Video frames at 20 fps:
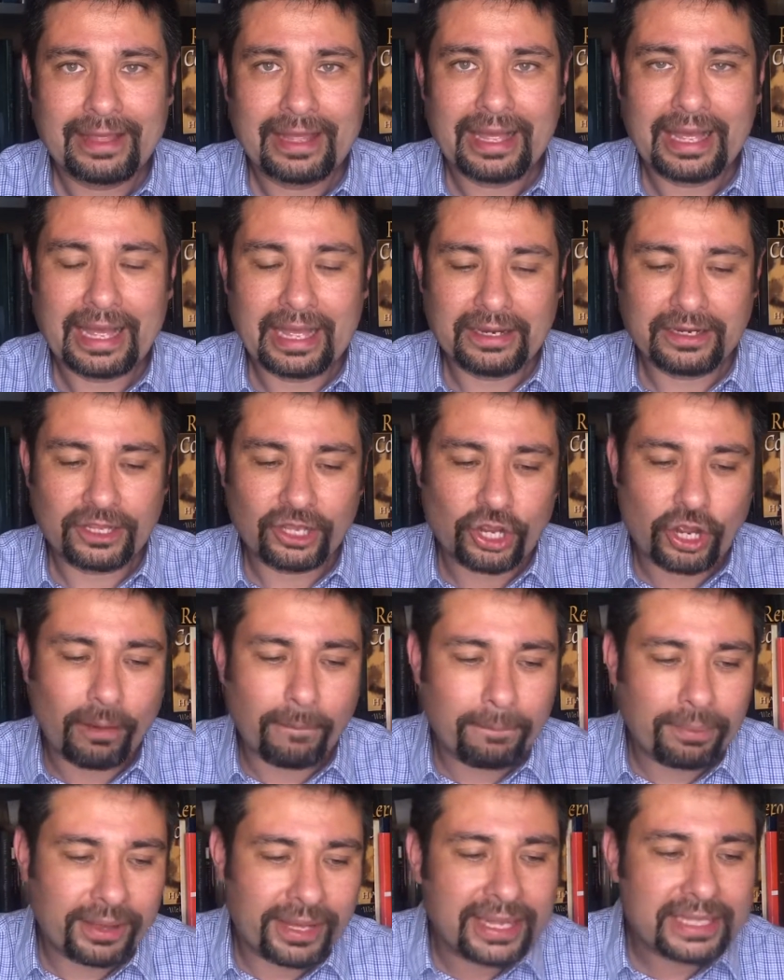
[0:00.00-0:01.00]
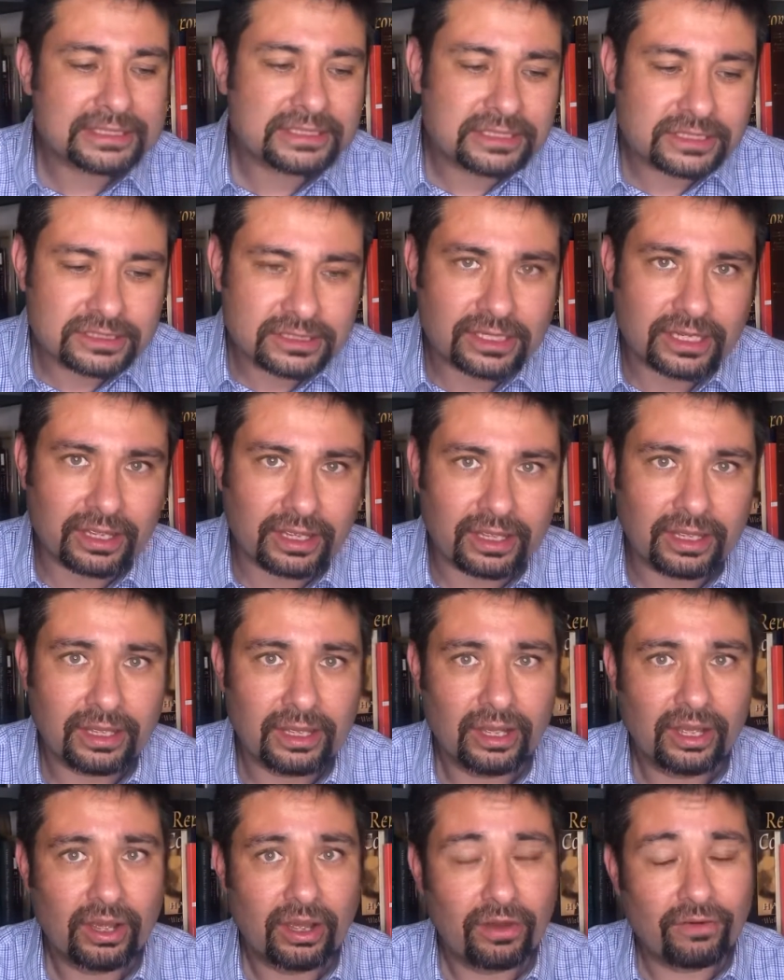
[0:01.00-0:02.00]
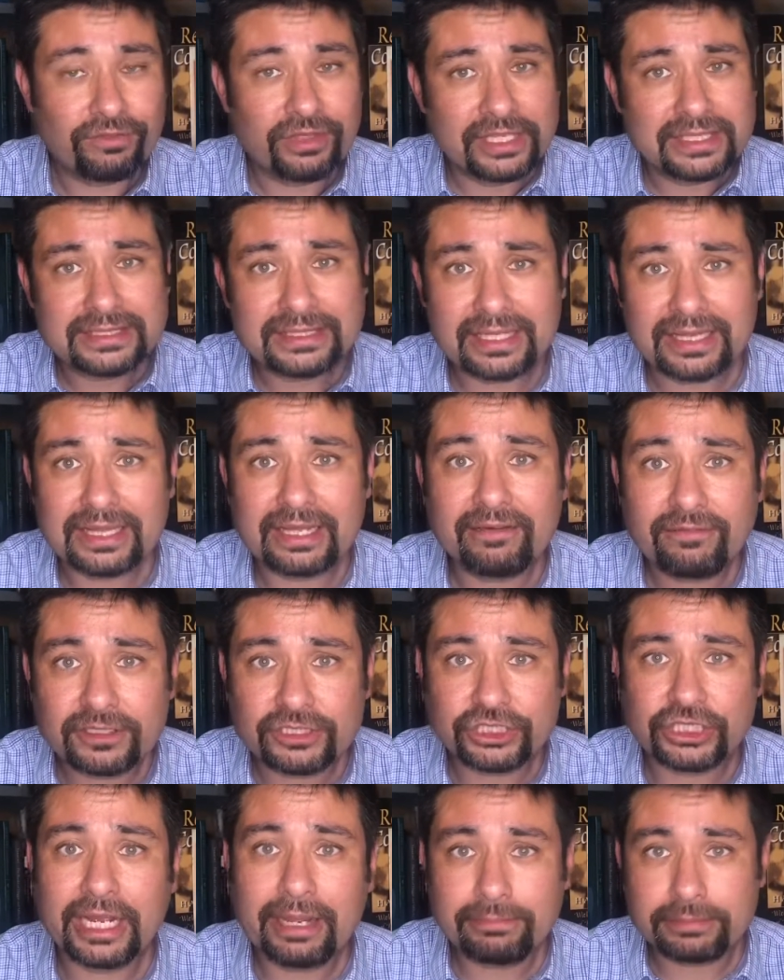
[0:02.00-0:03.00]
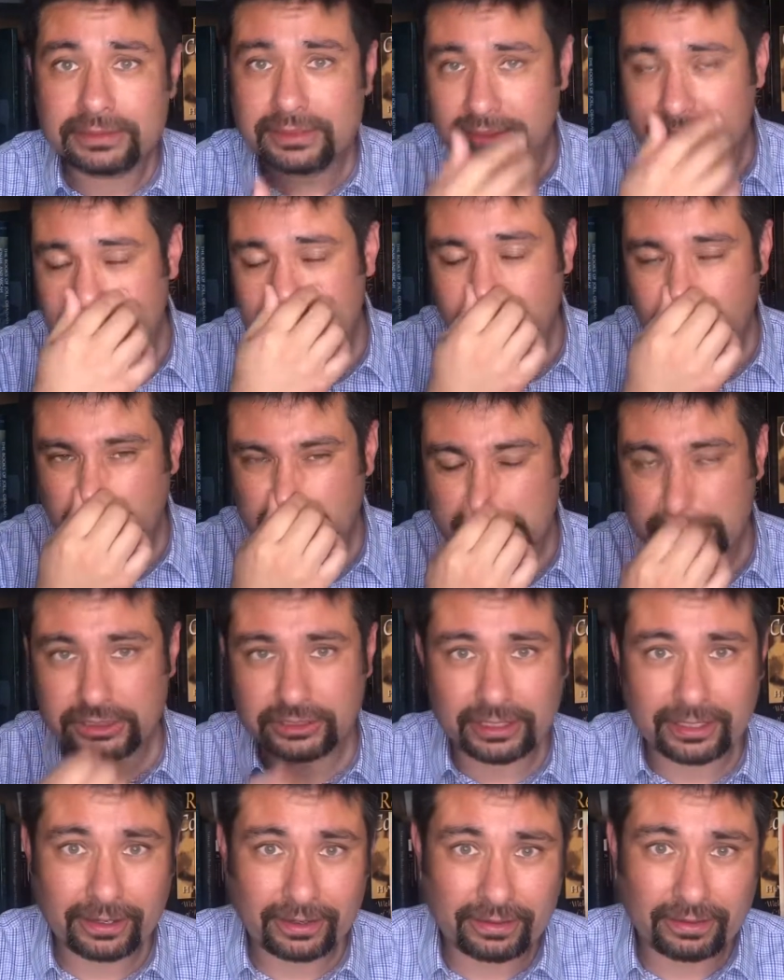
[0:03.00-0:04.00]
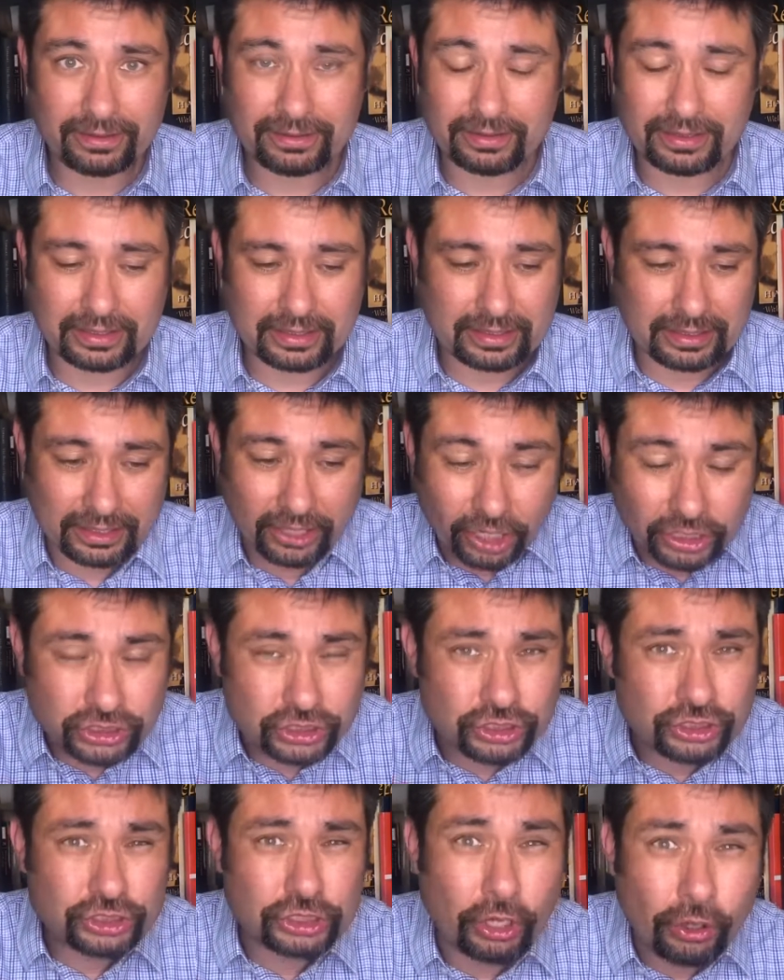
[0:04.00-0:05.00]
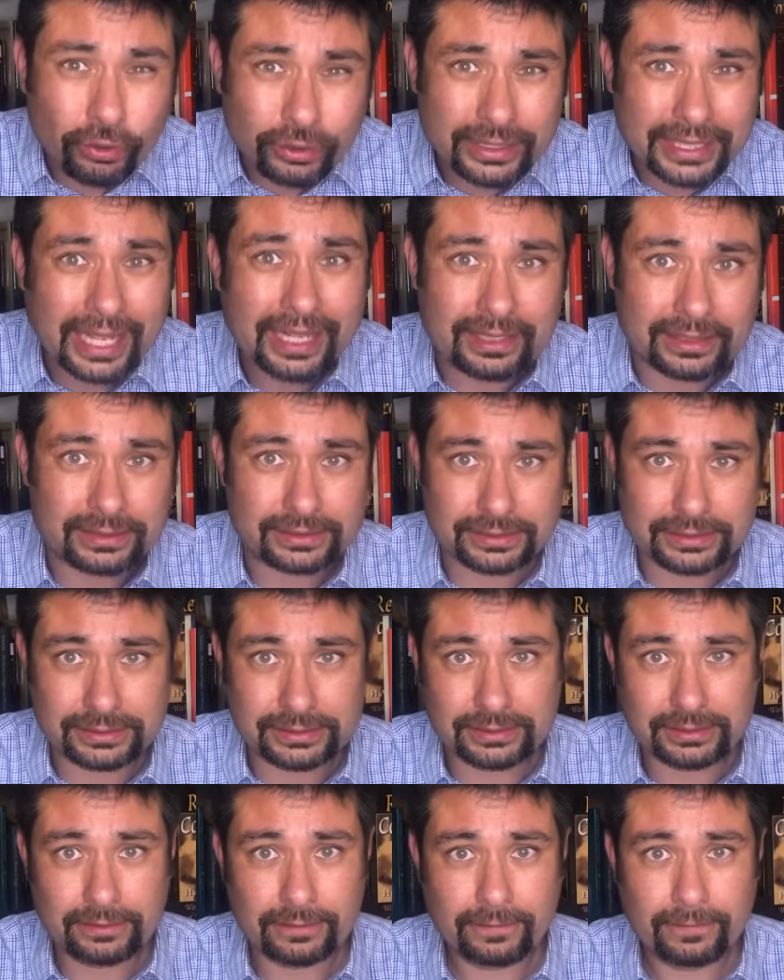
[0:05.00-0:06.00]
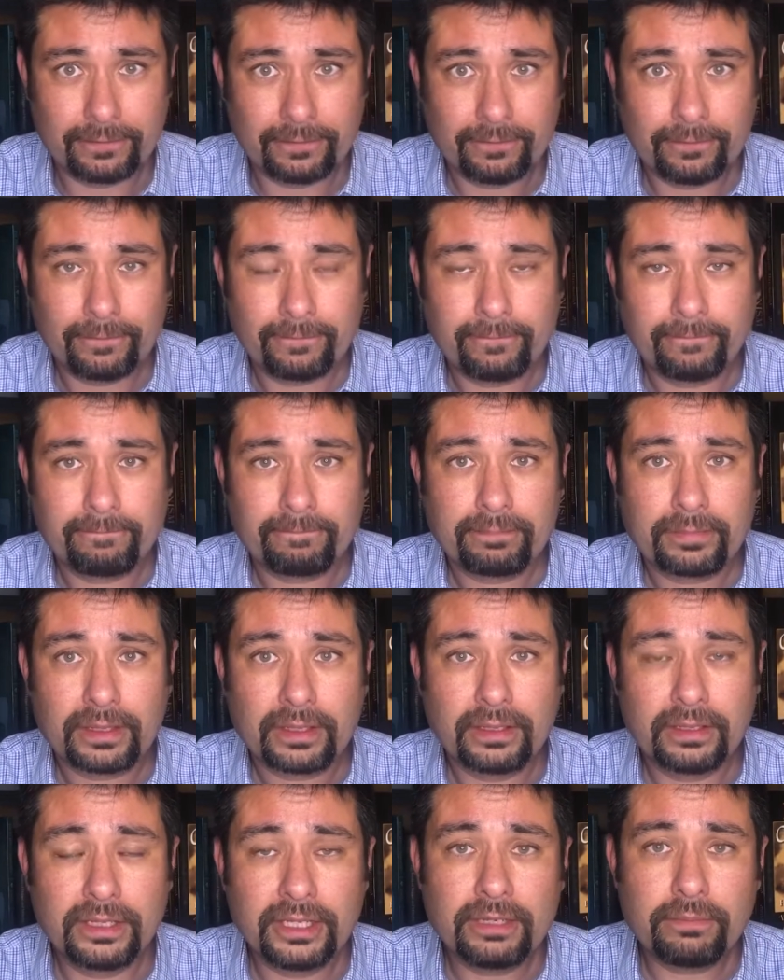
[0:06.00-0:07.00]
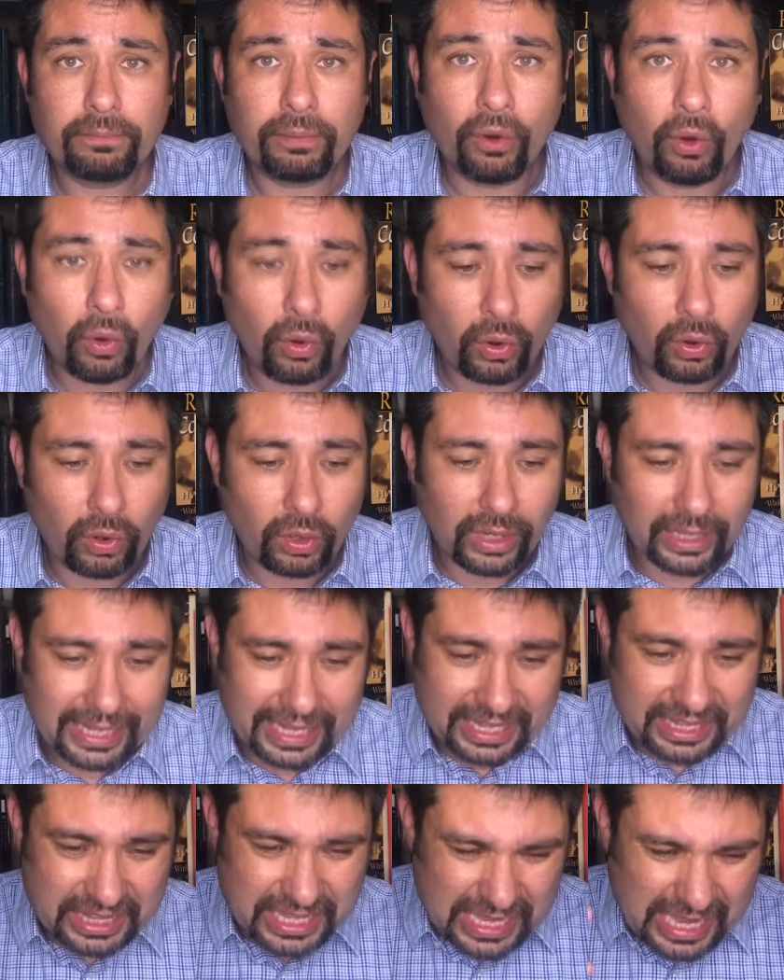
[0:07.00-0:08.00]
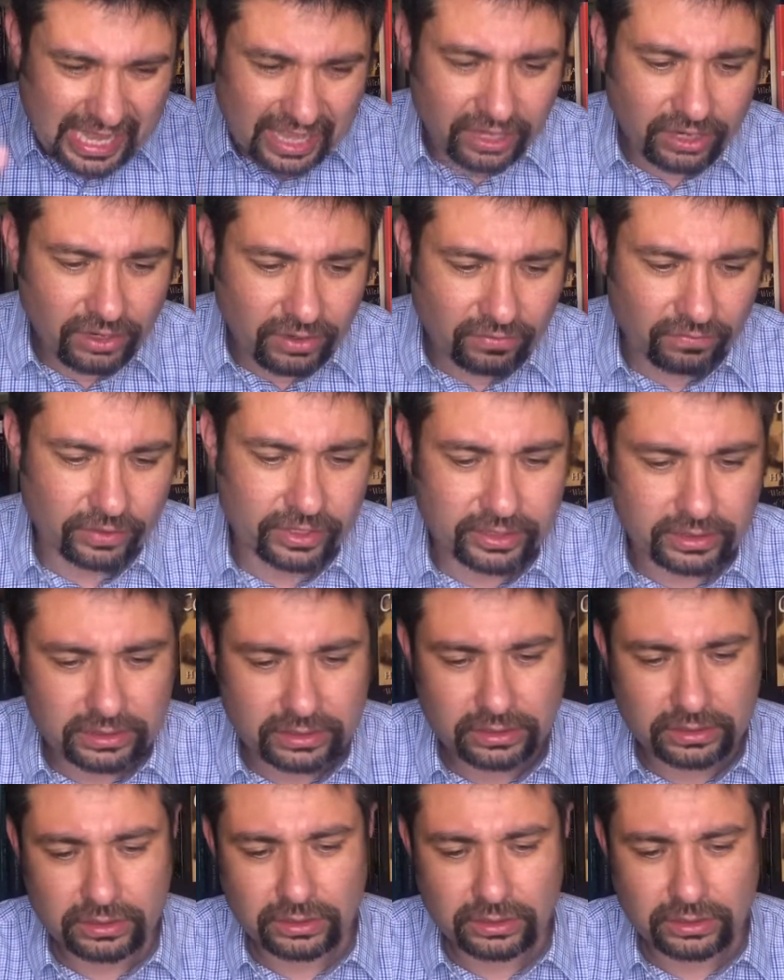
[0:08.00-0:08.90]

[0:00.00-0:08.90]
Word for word: And the complexity of these 11 chapters, which are so dense, lead Paul at the end of it